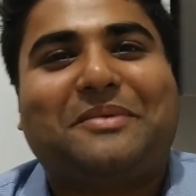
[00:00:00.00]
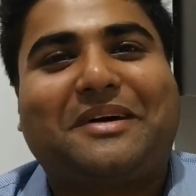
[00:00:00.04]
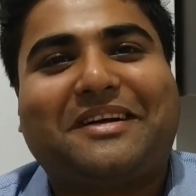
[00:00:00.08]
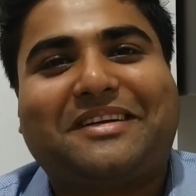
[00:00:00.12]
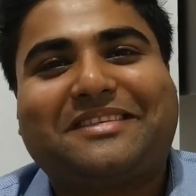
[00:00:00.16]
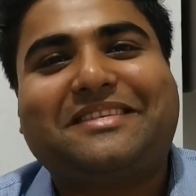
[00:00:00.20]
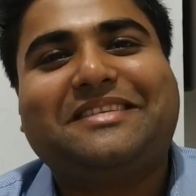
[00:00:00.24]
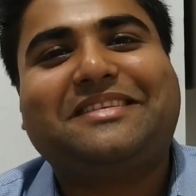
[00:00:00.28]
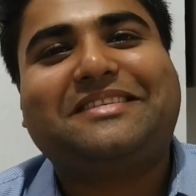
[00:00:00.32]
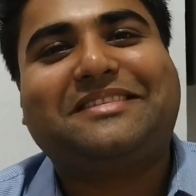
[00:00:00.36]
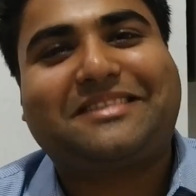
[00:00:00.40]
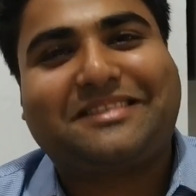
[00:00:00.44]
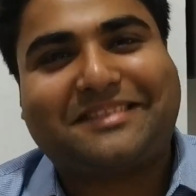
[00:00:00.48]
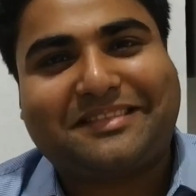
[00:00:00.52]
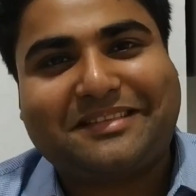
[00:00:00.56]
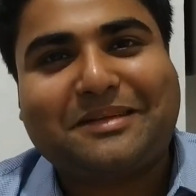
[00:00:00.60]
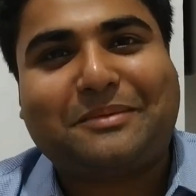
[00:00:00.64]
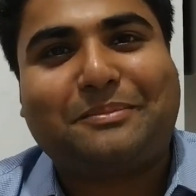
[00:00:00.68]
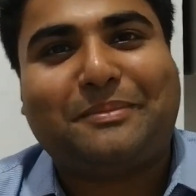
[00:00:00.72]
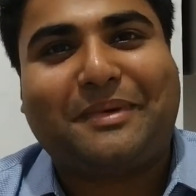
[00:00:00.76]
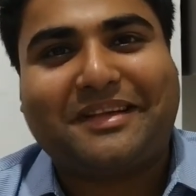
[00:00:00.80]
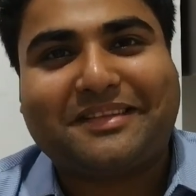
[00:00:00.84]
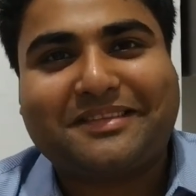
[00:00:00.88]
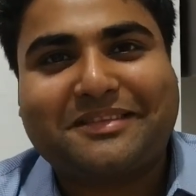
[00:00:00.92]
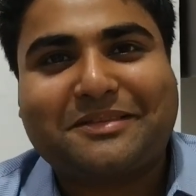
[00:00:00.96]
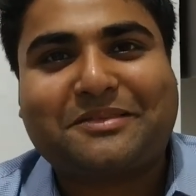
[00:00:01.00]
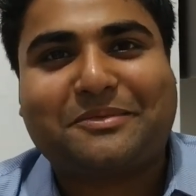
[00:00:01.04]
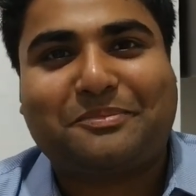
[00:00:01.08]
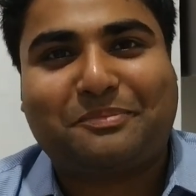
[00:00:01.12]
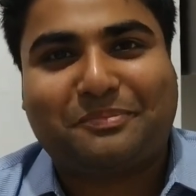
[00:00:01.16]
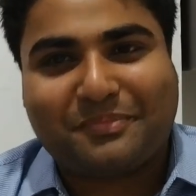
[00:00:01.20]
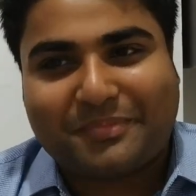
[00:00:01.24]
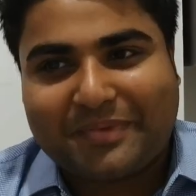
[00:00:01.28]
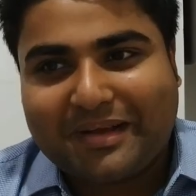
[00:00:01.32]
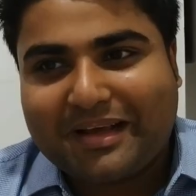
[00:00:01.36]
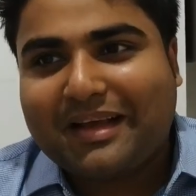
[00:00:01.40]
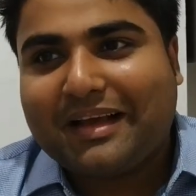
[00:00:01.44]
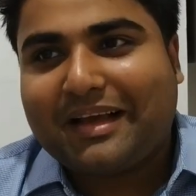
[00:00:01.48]
but it's the best.
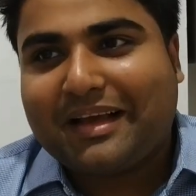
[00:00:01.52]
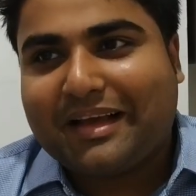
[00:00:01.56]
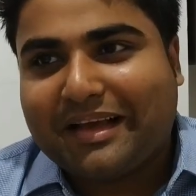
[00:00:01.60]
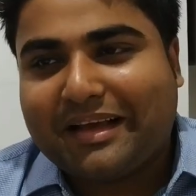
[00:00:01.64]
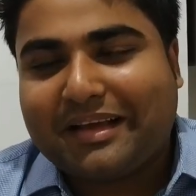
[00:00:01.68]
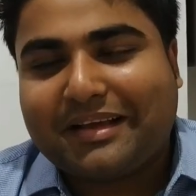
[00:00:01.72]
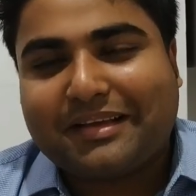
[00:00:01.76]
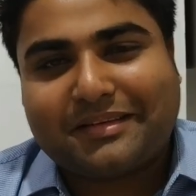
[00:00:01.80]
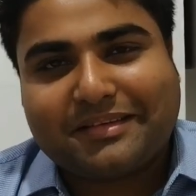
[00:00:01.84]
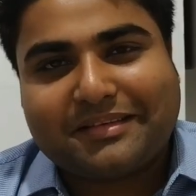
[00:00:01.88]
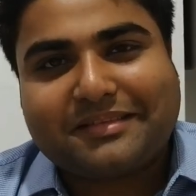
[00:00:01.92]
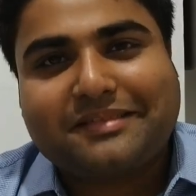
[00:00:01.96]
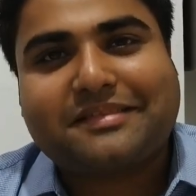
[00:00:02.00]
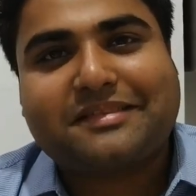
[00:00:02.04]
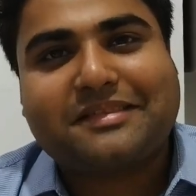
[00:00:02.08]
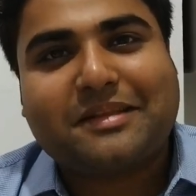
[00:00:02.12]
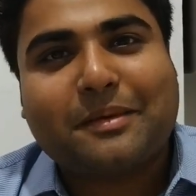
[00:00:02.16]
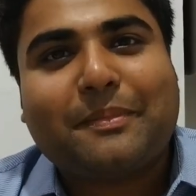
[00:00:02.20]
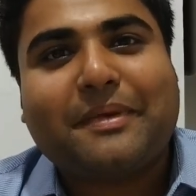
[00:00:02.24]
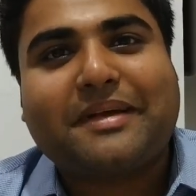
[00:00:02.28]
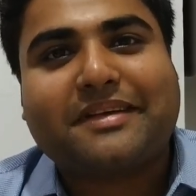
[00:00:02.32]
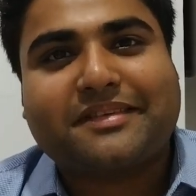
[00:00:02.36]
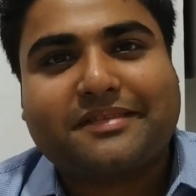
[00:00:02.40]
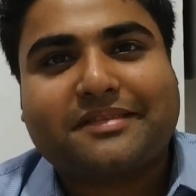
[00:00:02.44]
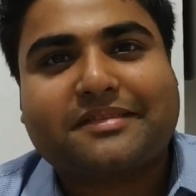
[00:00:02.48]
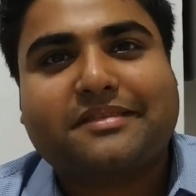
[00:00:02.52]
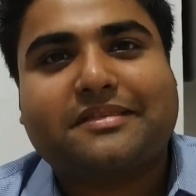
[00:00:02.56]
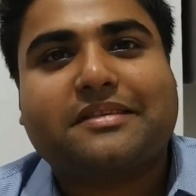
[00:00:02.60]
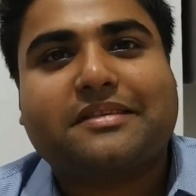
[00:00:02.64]
It's the best.